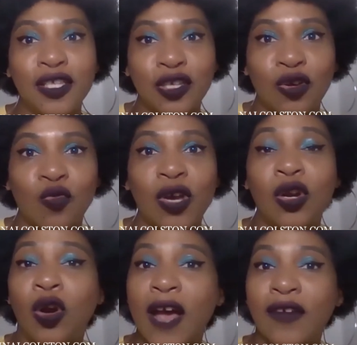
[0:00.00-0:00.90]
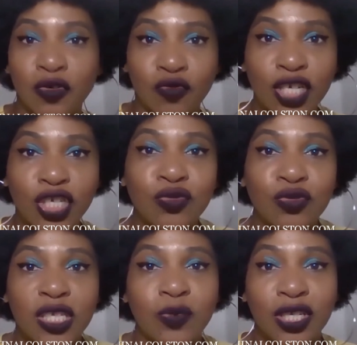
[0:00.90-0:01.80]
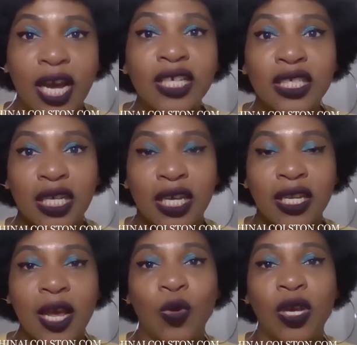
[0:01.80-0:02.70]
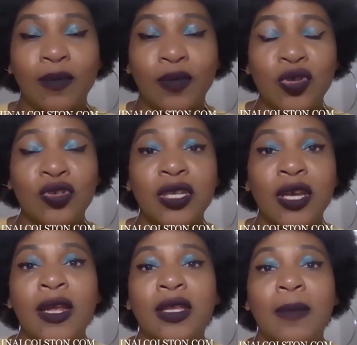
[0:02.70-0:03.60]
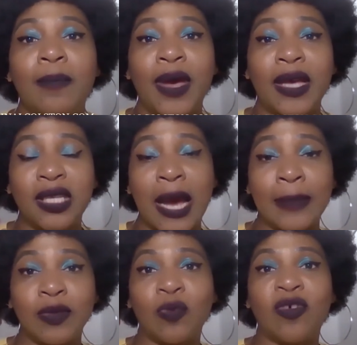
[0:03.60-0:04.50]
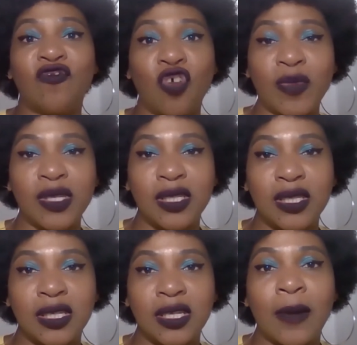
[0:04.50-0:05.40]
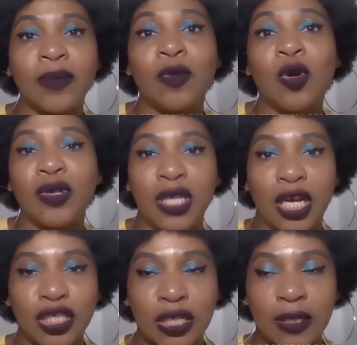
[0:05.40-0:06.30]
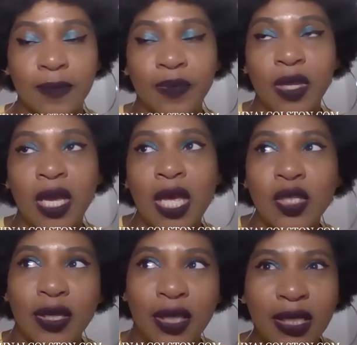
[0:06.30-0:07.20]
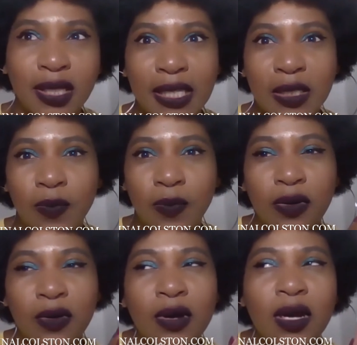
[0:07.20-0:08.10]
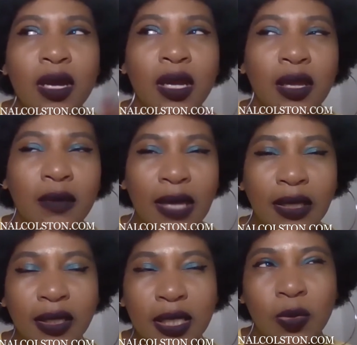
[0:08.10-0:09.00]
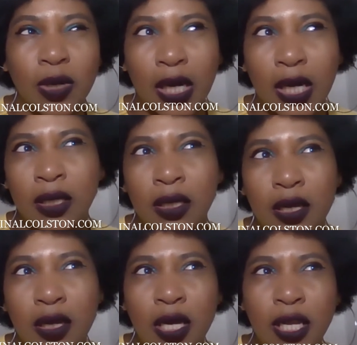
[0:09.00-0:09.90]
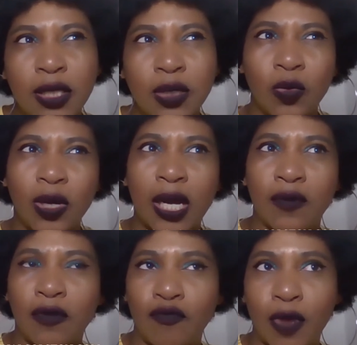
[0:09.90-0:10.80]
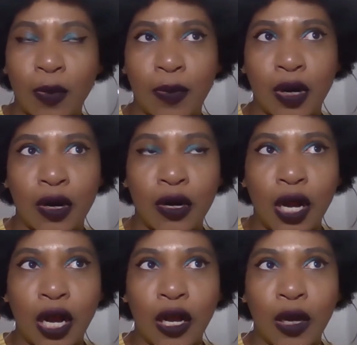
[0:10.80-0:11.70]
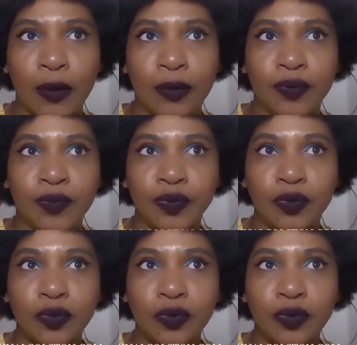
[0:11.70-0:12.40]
So we don't have to rush through this production and we can produce the best optimal performances and optimal production. So I think that's what I can remember.